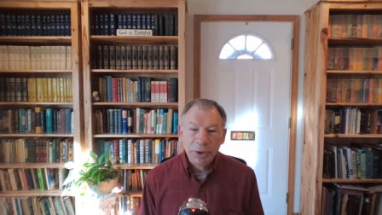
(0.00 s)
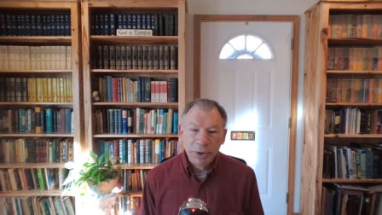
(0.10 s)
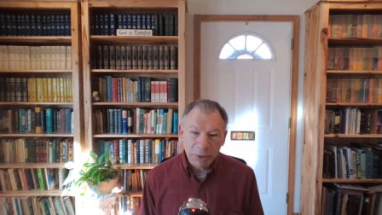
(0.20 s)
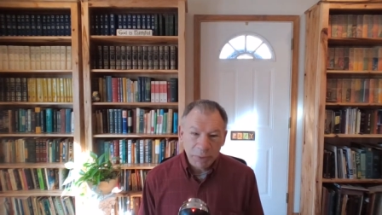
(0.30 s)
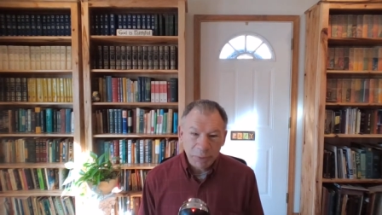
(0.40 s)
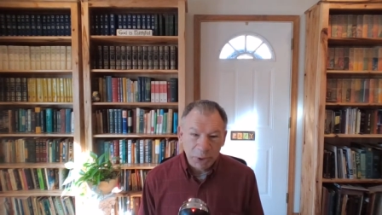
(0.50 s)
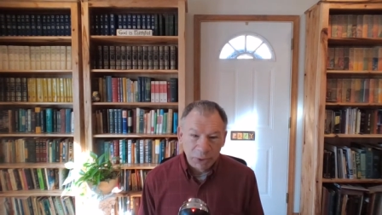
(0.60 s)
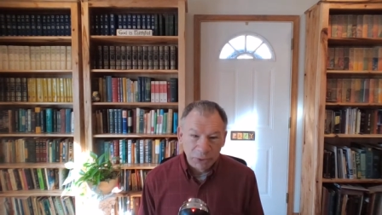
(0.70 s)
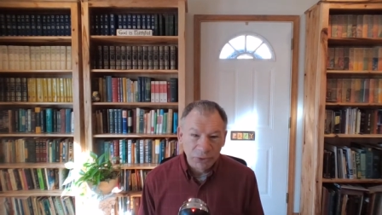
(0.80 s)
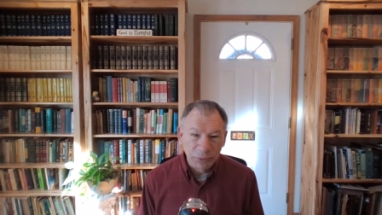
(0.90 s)
That would be
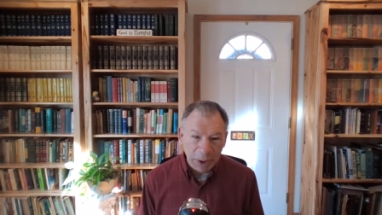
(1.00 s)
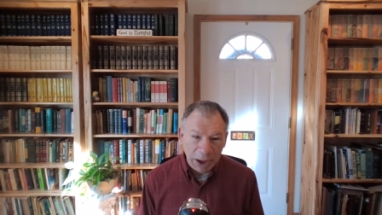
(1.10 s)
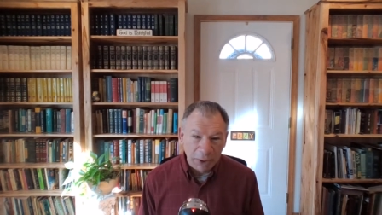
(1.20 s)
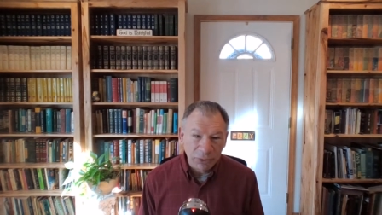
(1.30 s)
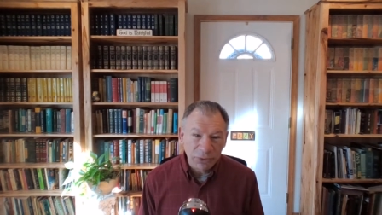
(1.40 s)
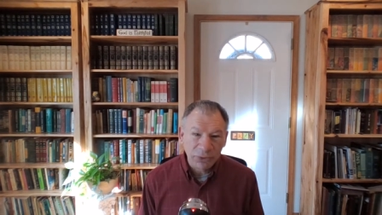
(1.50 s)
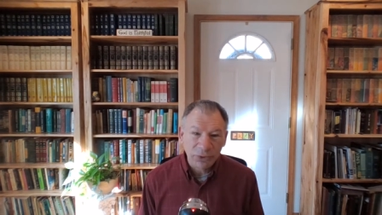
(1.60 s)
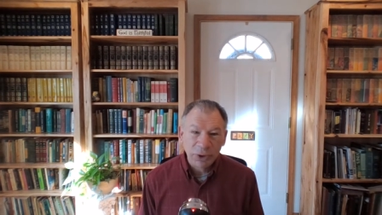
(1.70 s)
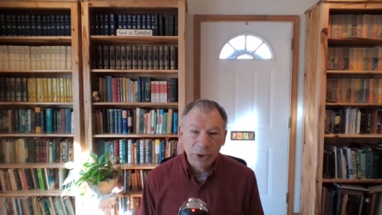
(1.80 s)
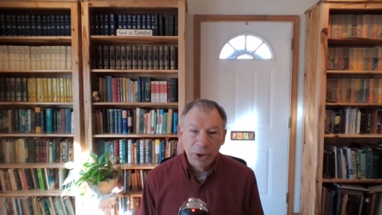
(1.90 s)
our
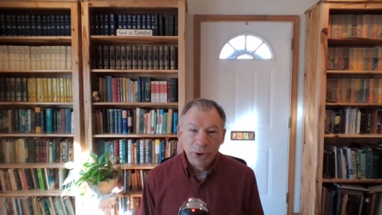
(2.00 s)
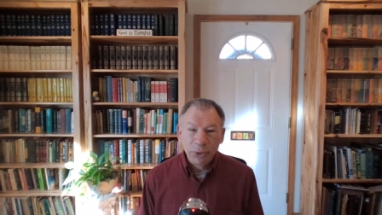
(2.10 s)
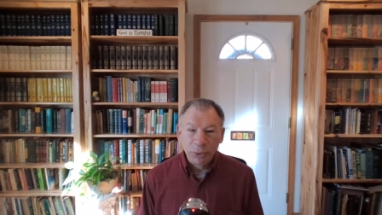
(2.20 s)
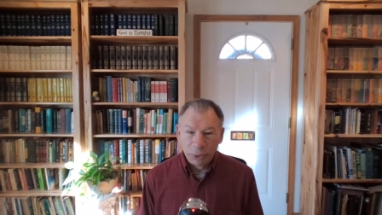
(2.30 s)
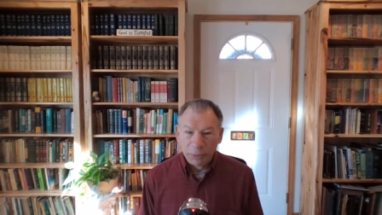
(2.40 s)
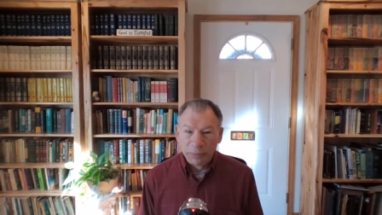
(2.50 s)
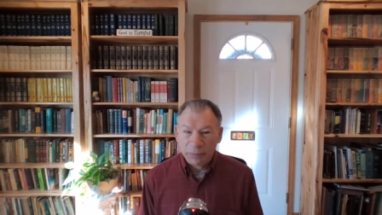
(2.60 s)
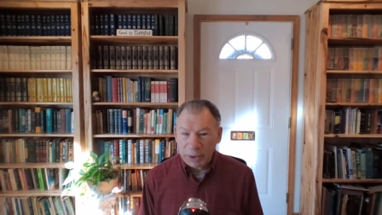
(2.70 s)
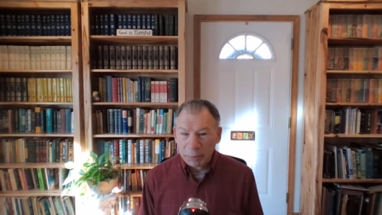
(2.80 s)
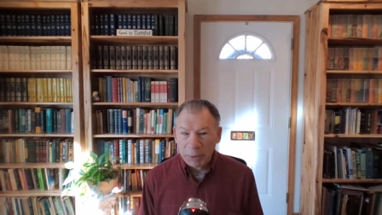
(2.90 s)
spouse or our
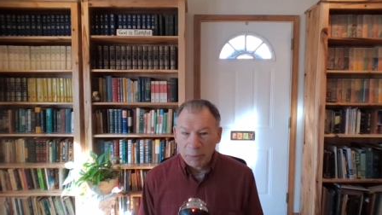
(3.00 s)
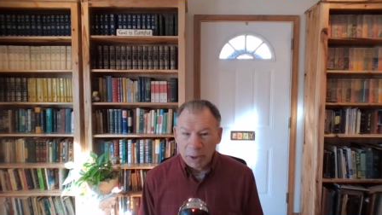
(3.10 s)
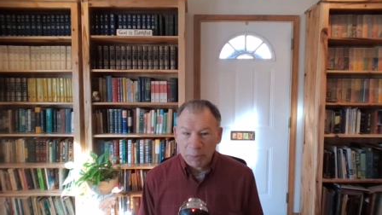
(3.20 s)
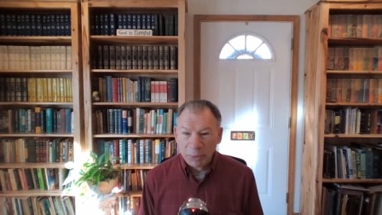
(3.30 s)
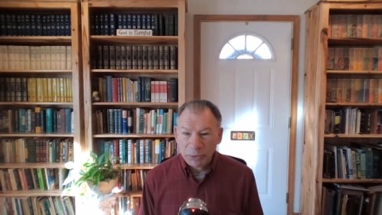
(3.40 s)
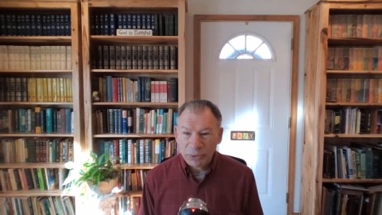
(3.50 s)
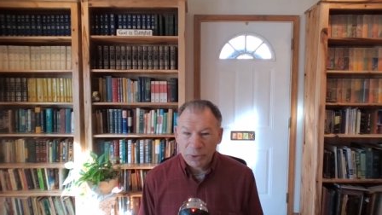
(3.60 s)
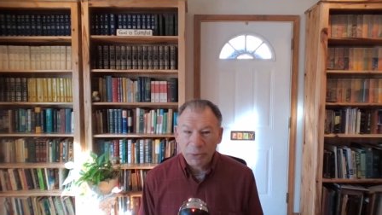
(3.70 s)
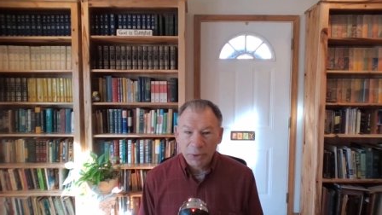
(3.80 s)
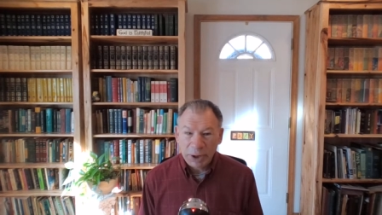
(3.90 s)
family members.
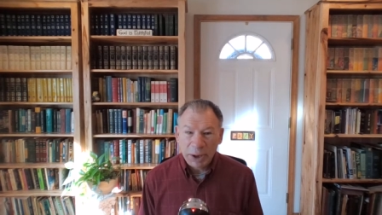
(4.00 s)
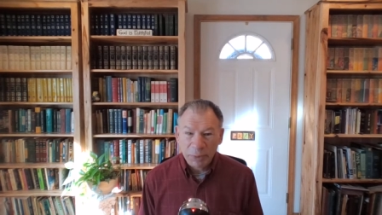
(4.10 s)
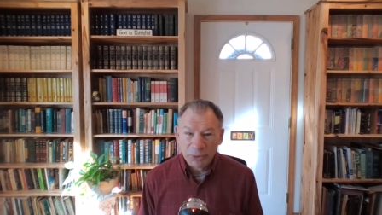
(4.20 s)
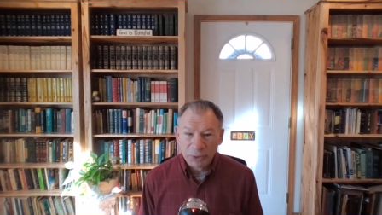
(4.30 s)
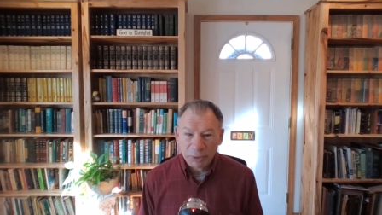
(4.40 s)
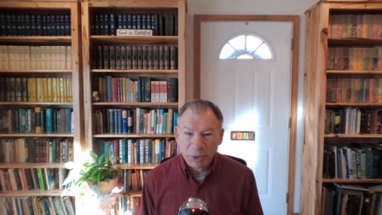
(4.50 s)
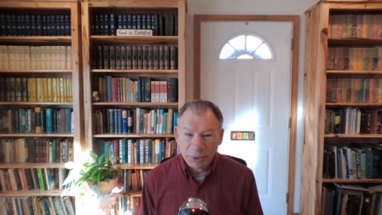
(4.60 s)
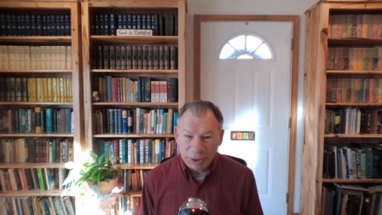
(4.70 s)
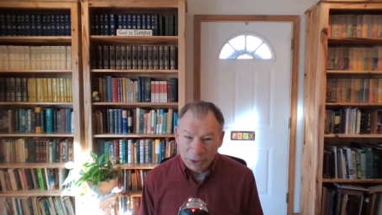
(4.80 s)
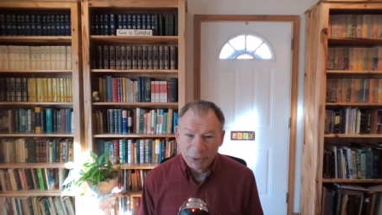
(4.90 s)
They're our neighbors. They're our
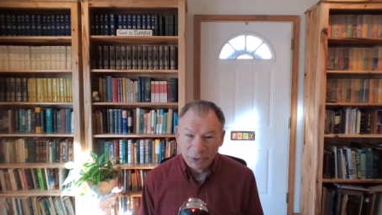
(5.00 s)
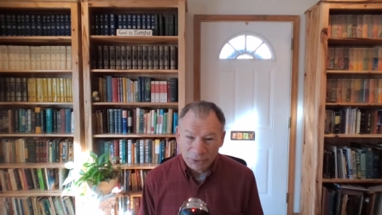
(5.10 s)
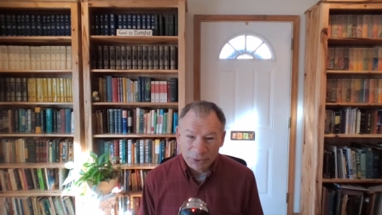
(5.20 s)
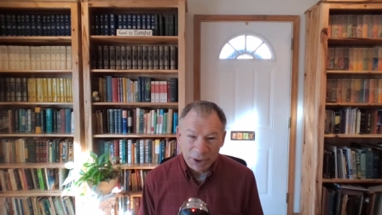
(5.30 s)
nearest